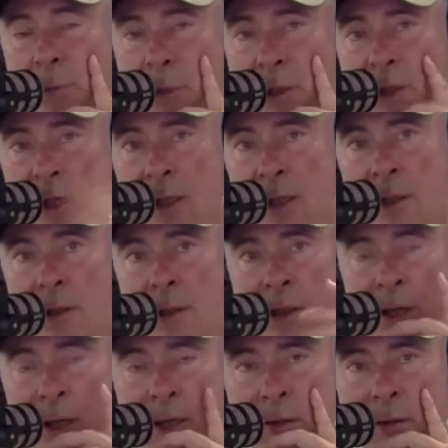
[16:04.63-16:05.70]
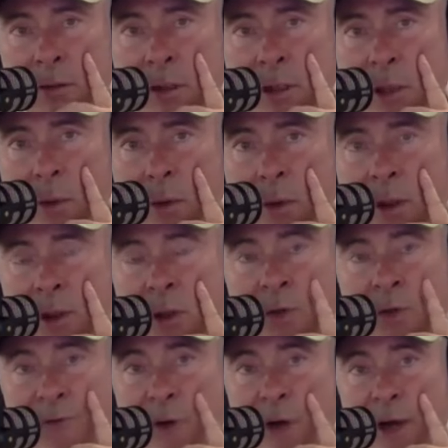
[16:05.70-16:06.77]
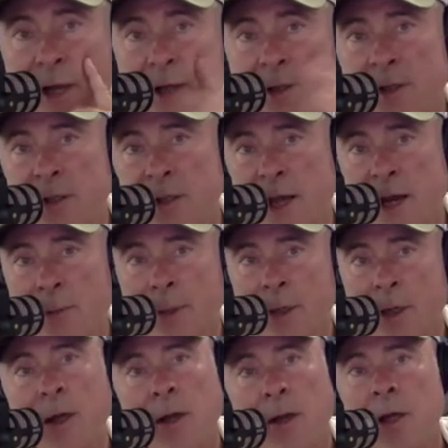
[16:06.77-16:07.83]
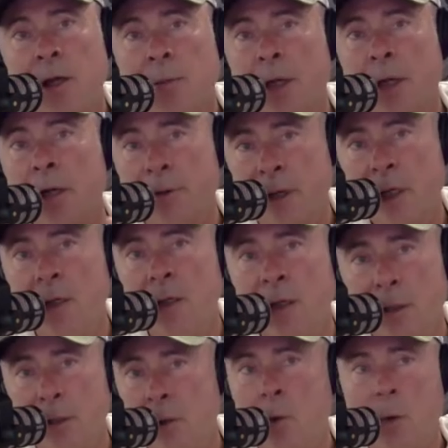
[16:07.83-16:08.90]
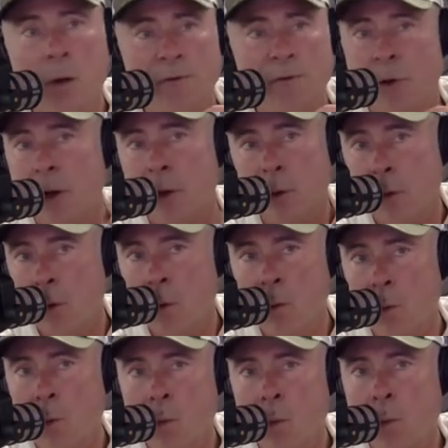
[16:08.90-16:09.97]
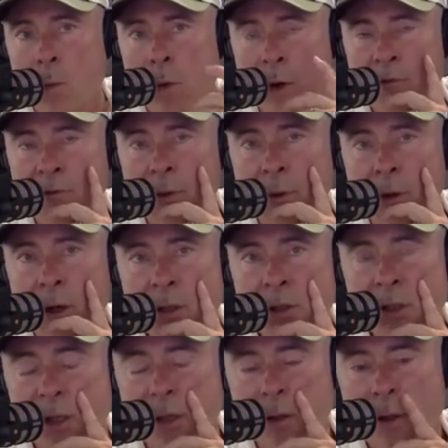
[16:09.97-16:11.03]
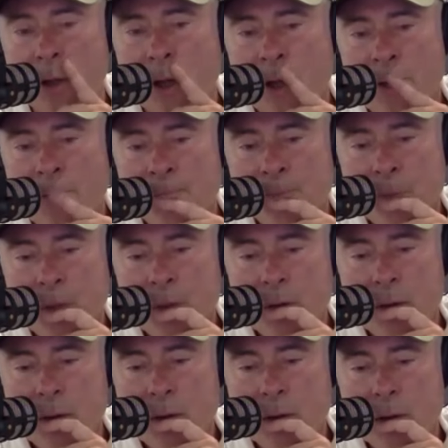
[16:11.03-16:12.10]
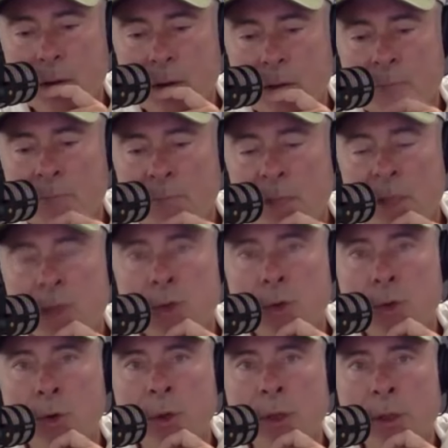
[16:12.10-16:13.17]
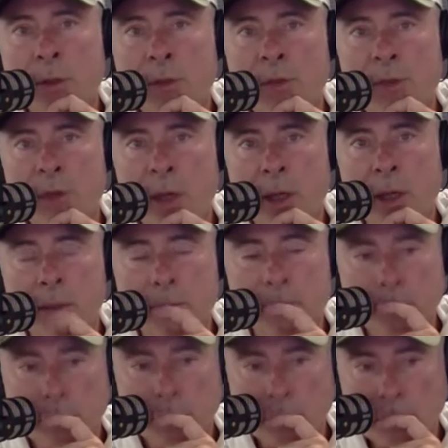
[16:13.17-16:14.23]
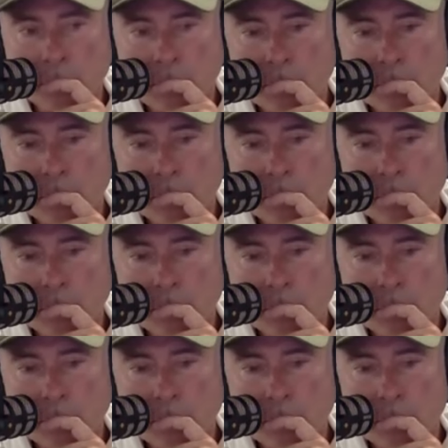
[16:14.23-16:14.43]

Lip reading: know, even with Declan and so on, is not afraid to stand up and go, no, hang on a minute, no, he can do qualifying or whatever, yeah. Right? So the mentoring thing